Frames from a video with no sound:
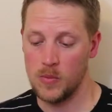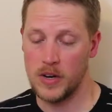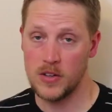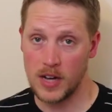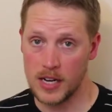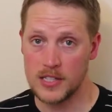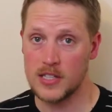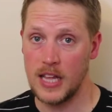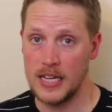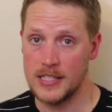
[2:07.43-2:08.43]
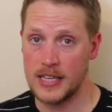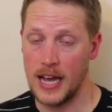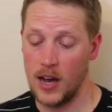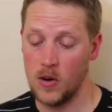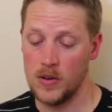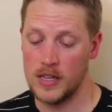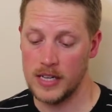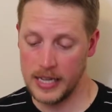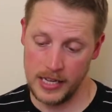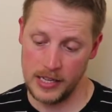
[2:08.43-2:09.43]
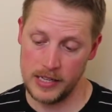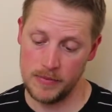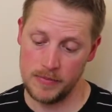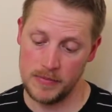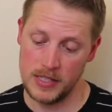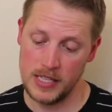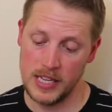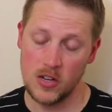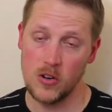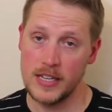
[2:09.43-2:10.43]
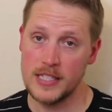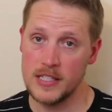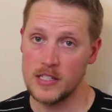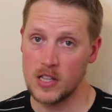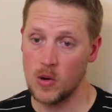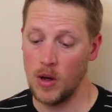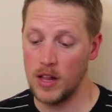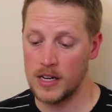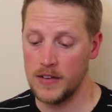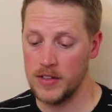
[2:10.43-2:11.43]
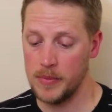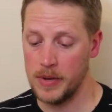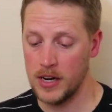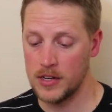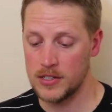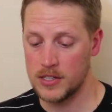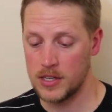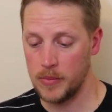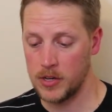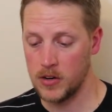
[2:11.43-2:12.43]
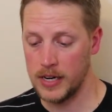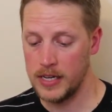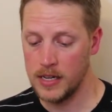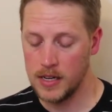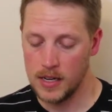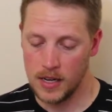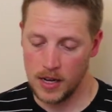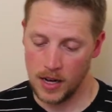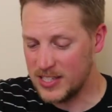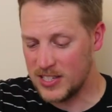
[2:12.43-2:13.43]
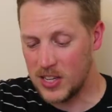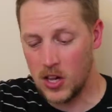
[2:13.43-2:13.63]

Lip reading: And when you cut a slice out, it increases the quality of the appearance to some degree. It